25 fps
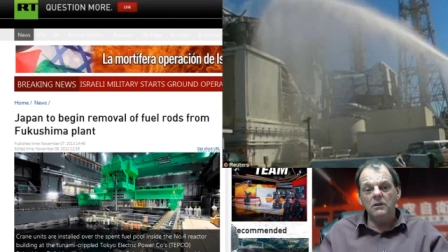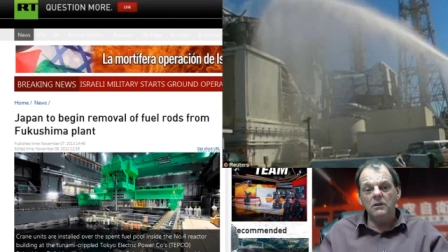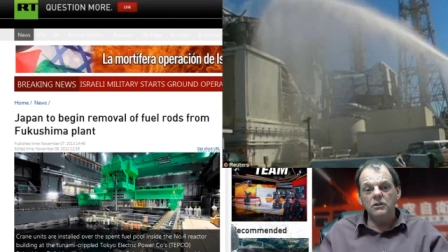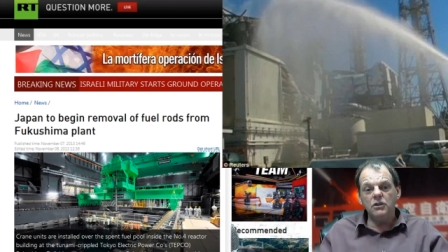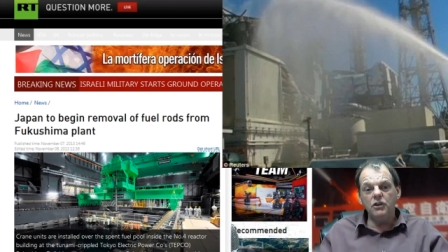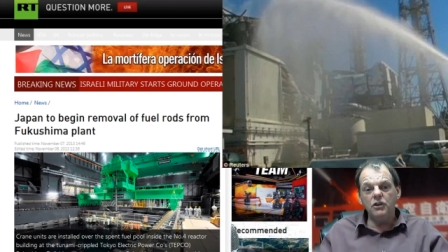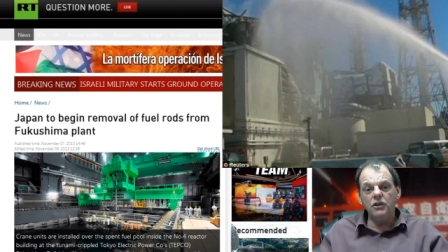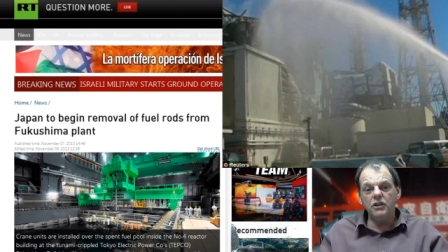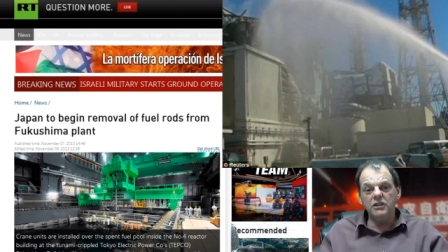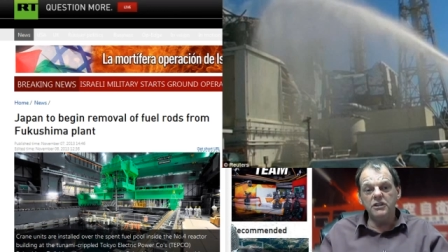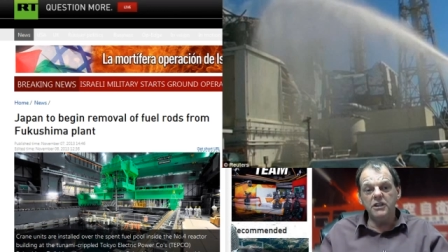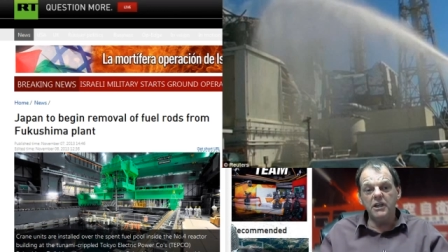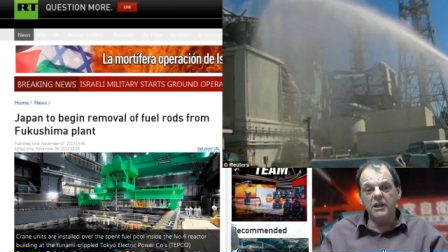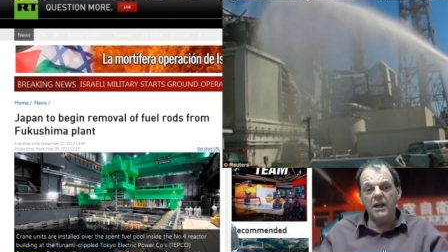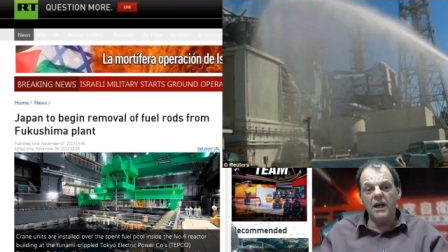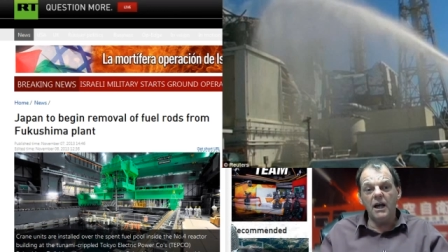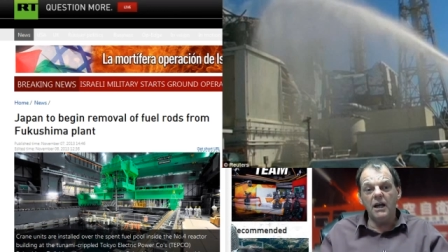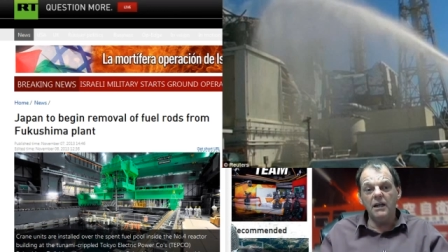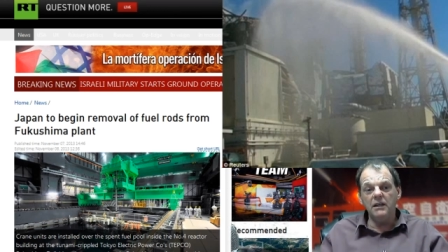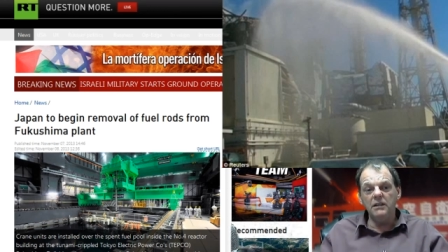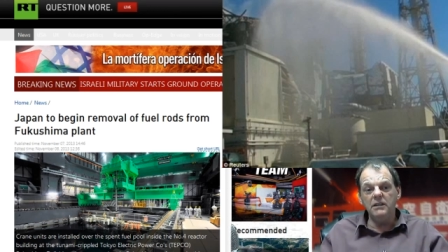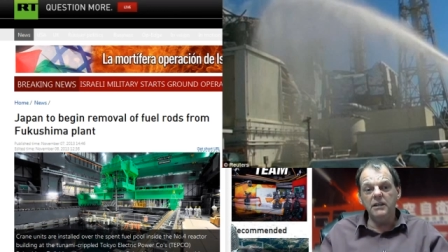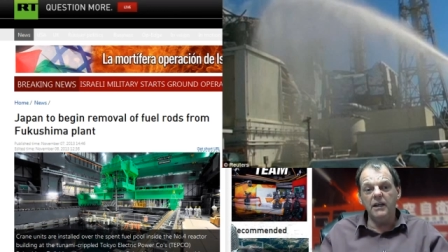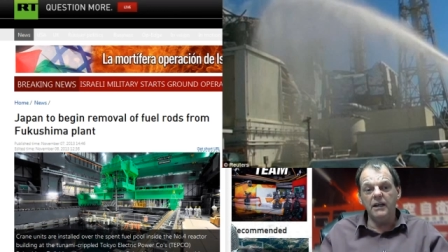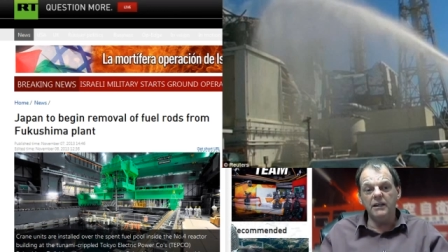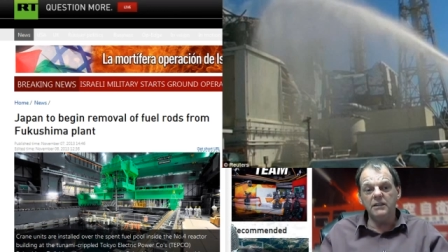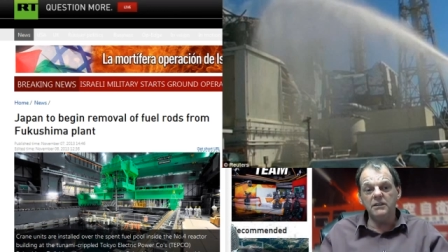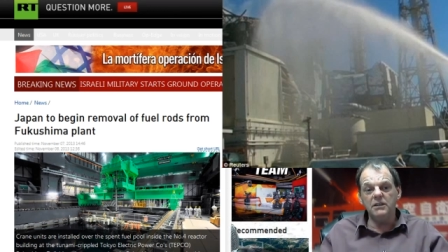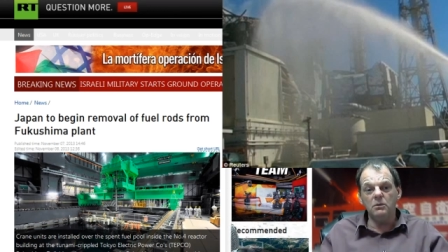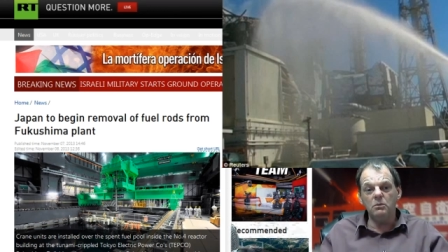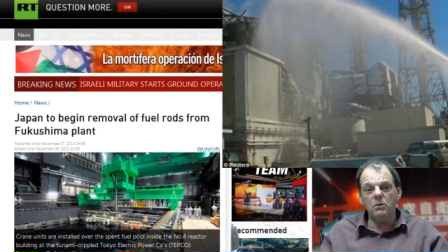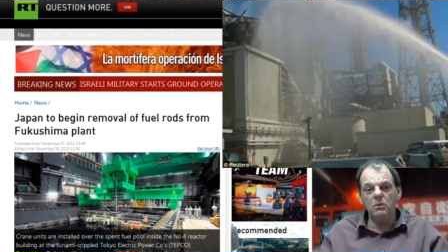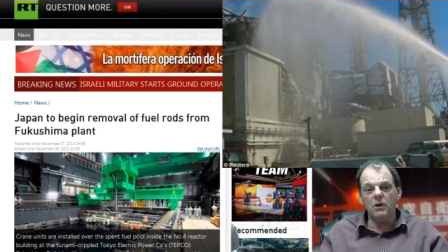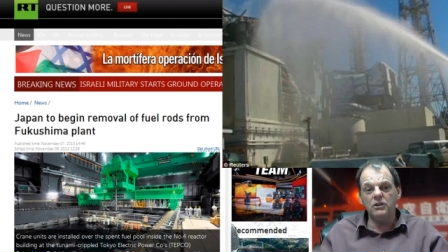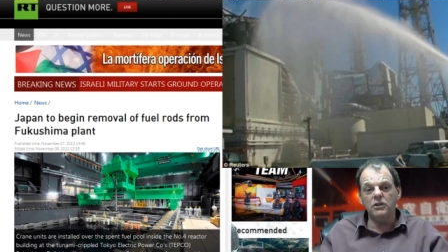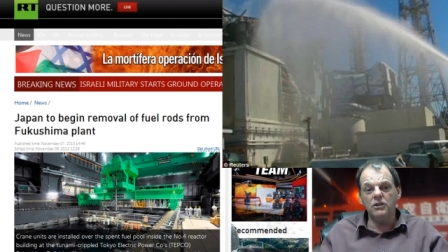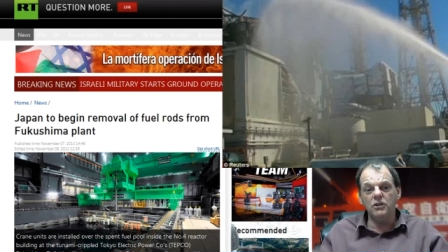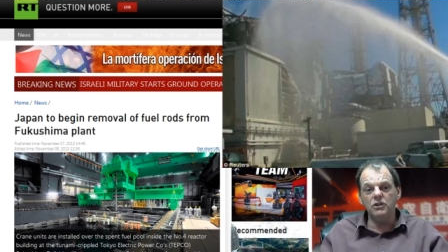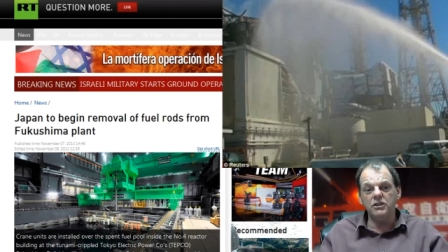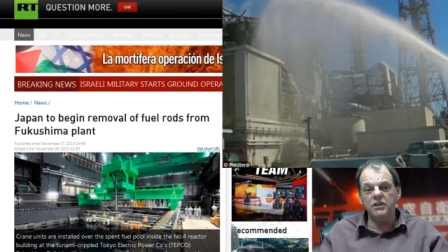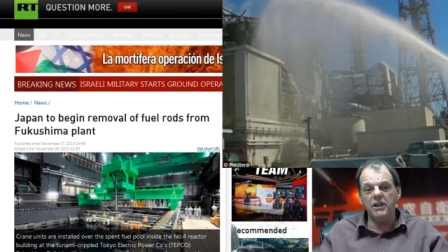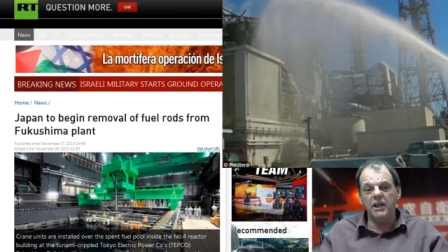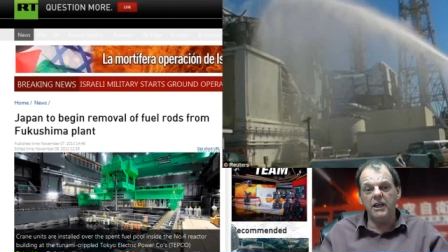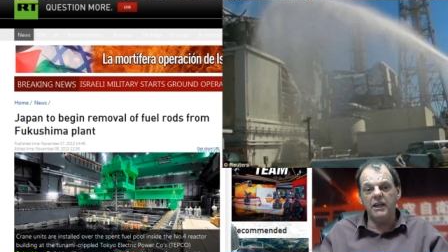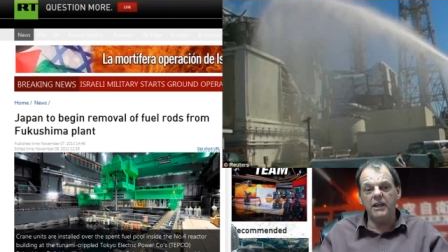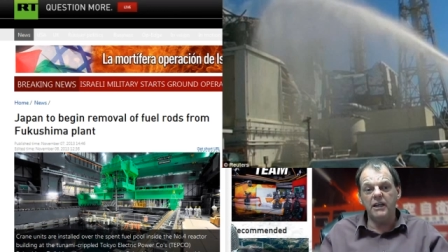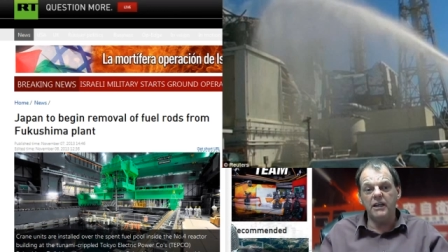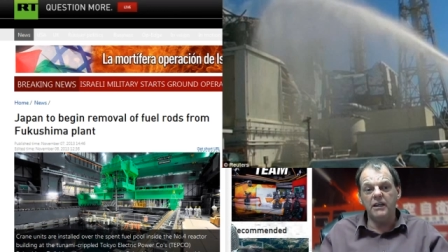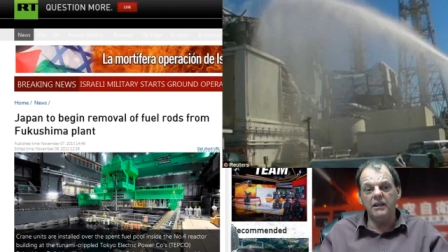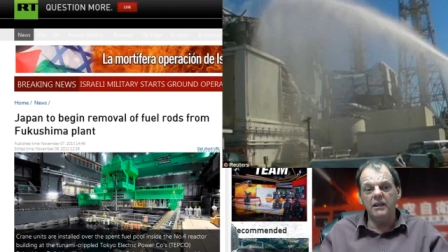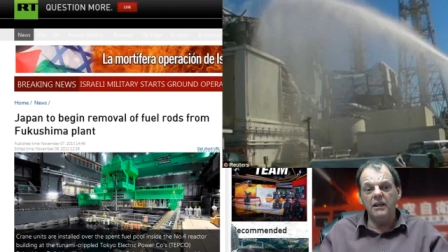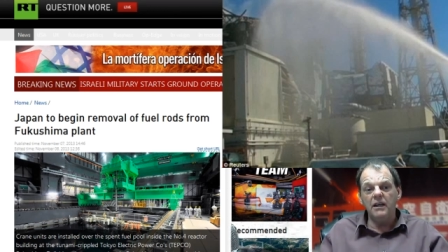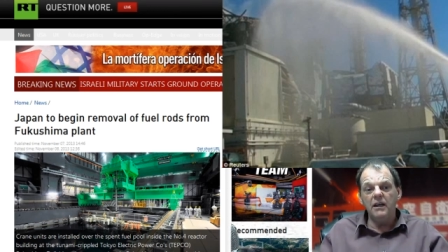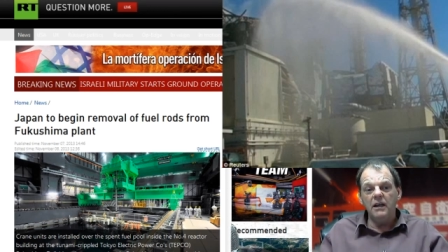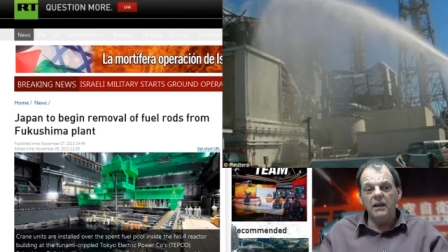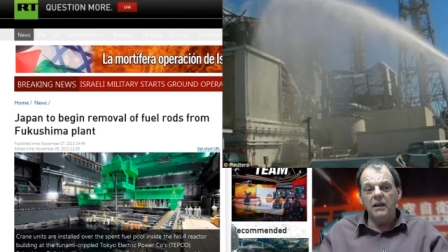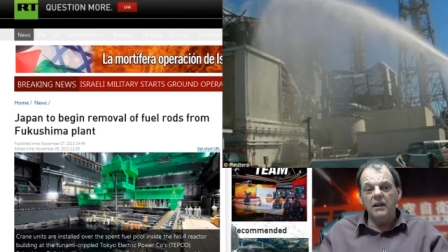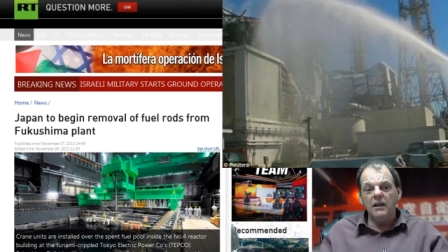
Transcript: So you can see context of what they're saying.